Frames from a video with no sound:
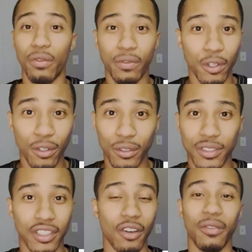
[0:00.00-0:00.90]

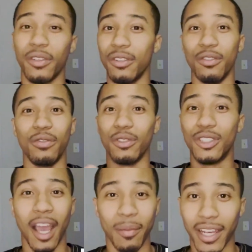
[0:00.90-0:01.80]
Foods. So if you
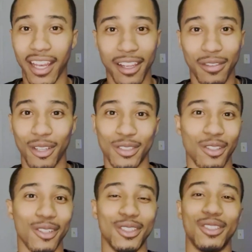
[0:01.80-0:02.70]
shop at any of those
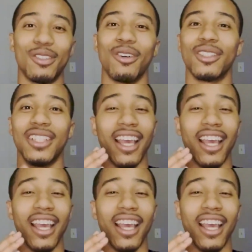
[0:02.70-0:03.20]
grocery stores,